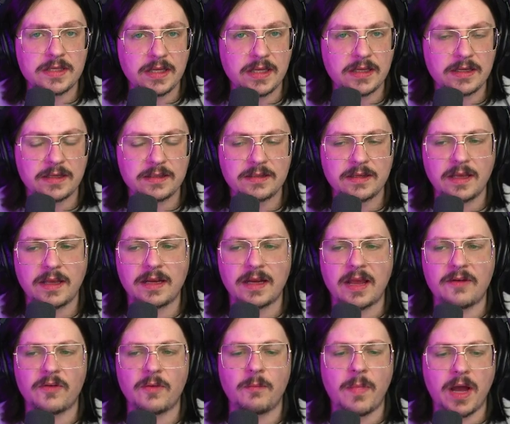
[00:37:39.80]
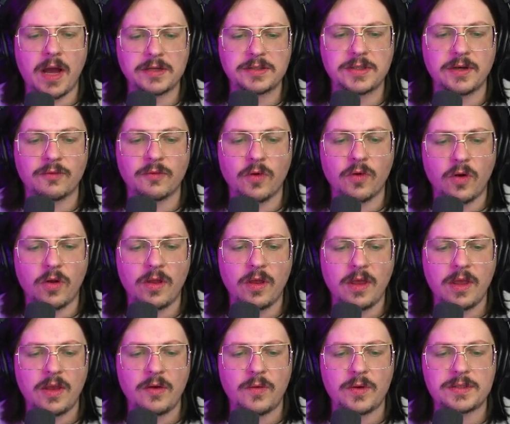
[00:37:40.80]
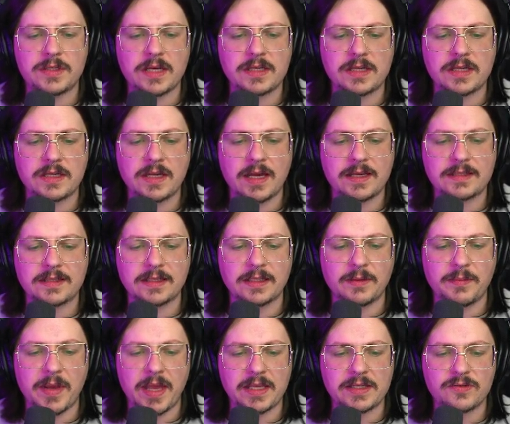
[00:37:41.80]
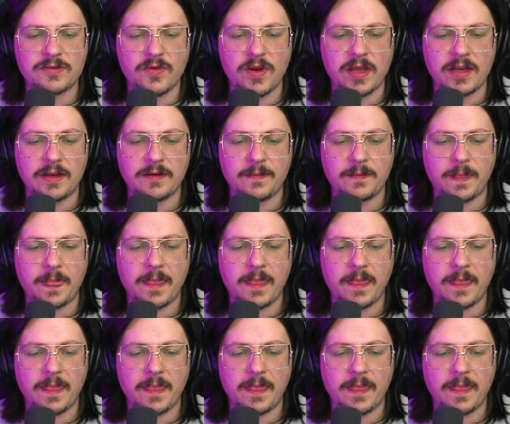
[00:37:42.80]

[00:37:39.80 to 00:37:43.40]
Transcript: in it, and I have a matcha roll which has a nice little pastry in it.